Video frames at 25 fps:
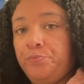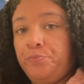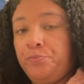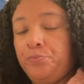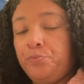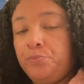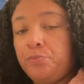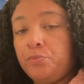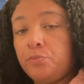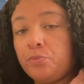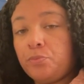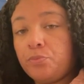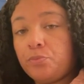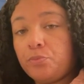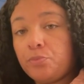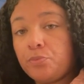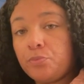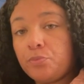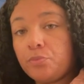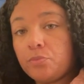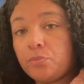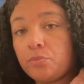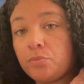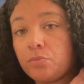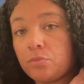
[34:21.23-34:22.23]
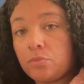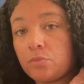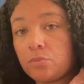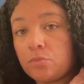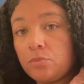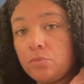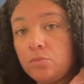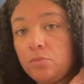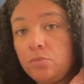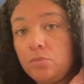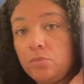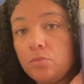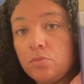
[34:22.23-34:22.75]

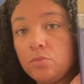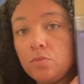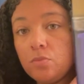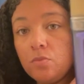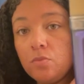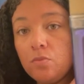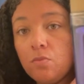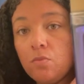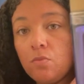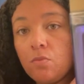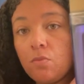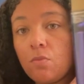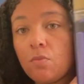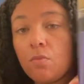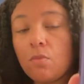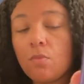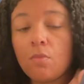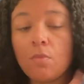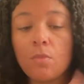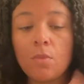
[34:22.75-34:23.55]
Nobody speaks.